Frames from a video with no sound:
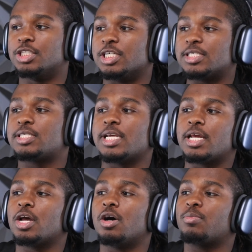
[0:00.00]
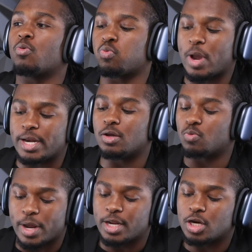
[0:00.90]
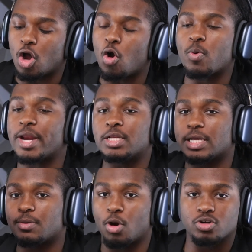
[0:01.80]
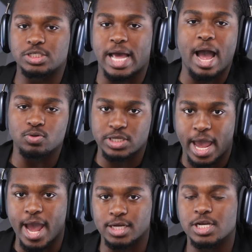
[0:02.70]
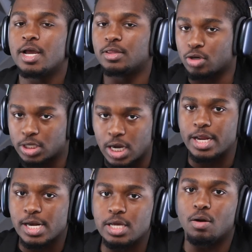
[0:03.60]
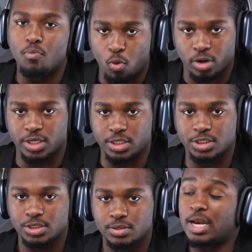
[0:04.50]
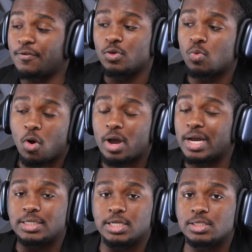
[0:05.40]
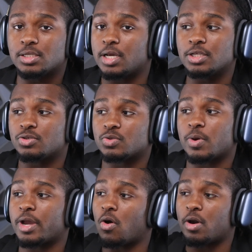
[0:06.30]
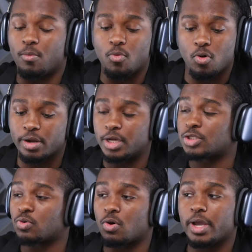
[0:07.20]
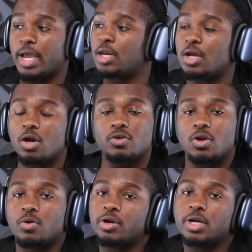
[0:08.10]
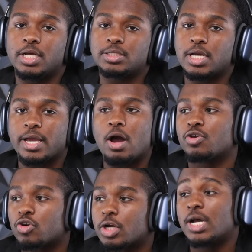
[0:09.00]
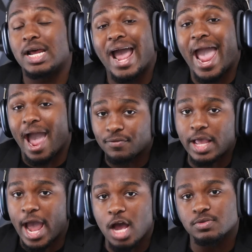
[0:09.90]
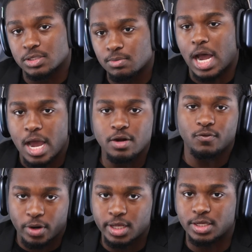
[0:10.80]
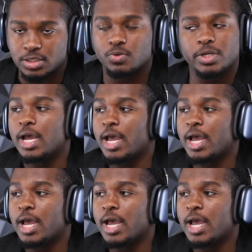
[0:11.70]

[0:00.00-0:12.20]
just sitting up ready to go, ready to purchase a house cash. They're gonna need a mortgage. And if you want a decent interest rate on a mortgage or on any other loan you're gonna take out, you're gonna have to have some kind of credit history.